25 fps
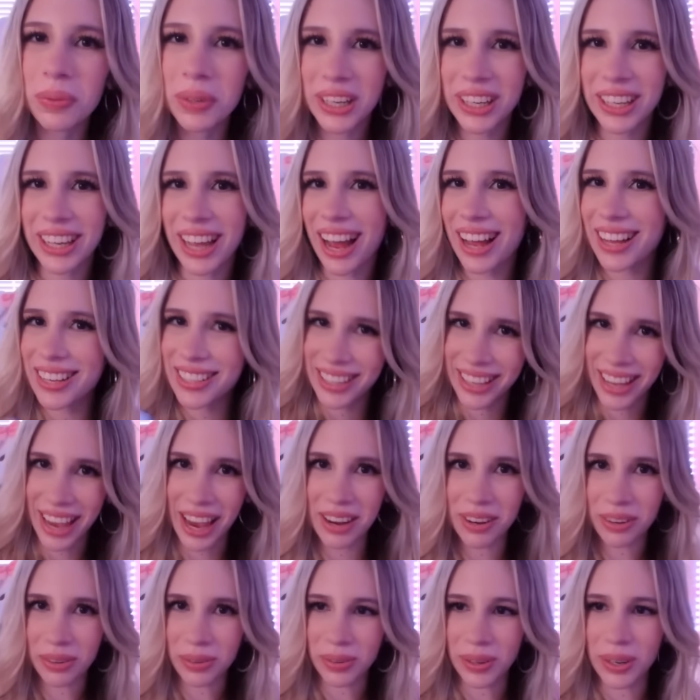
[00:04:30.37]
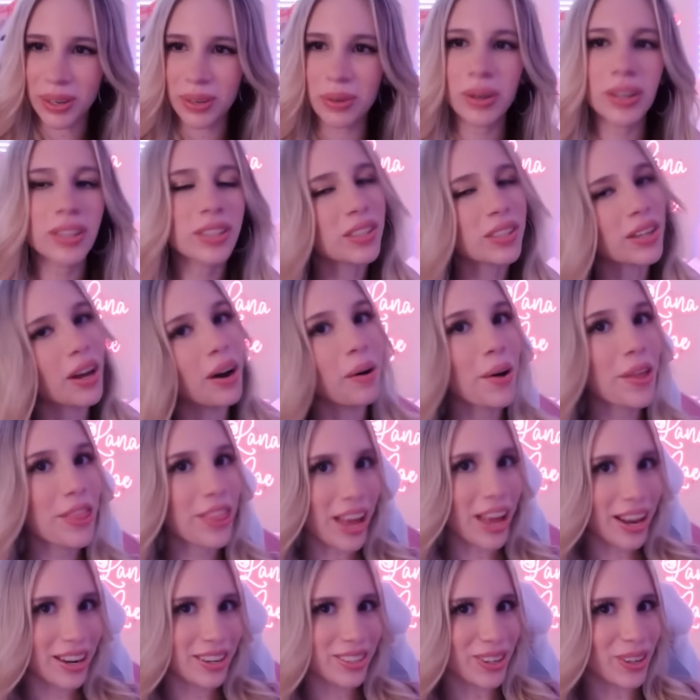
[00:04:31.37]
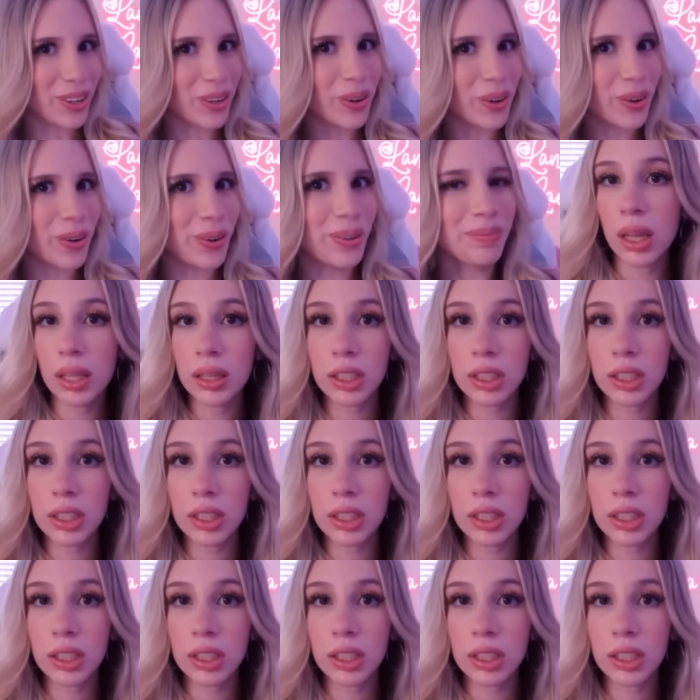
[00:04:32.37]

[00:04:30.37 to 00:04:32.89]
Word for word: can get is a kangaroo, so that is our goal.